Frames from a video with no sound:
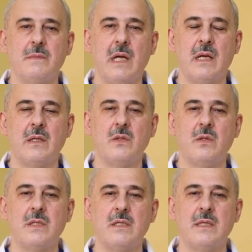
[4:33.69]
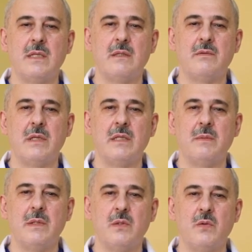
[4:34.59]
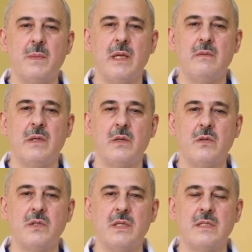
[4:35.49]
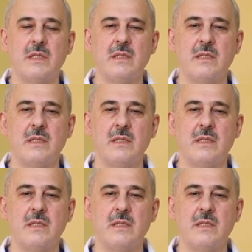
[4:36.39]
diagnosis and treatment of pelvic congestion